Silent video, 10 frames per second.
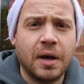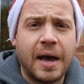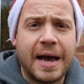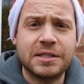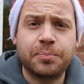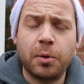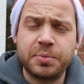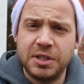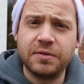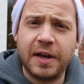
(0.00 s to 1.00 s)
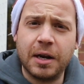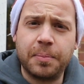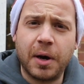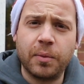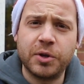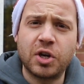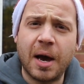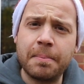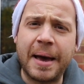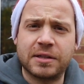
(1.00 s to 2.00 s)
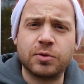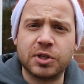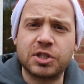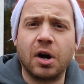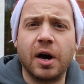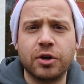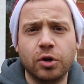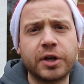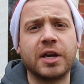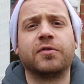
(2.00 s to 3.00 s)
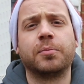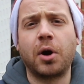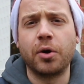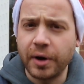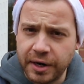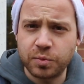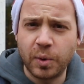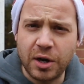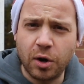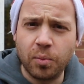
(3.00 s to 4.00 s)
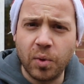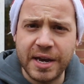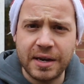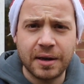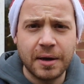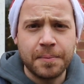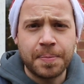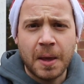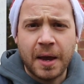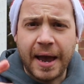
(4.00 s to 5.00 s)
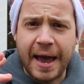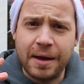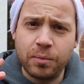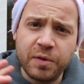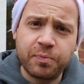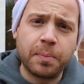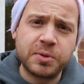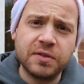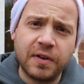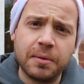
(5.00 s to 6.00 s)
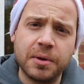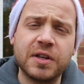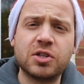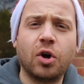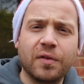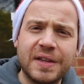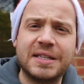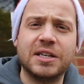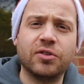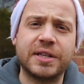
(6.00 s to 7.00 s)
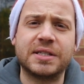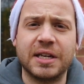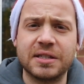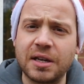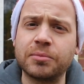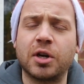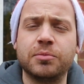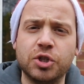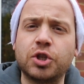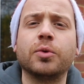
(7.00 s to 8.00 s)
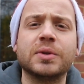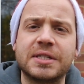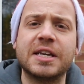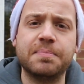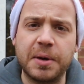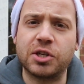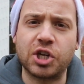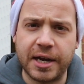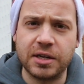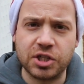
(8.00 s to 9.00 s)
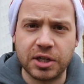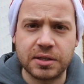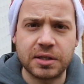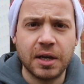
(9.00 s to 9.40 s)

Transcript: As a property developer, when you come back to a site, you're looking for progress week on week. And with property development, there's a lot of nitty-gritty, and sometimes you don't see big changes.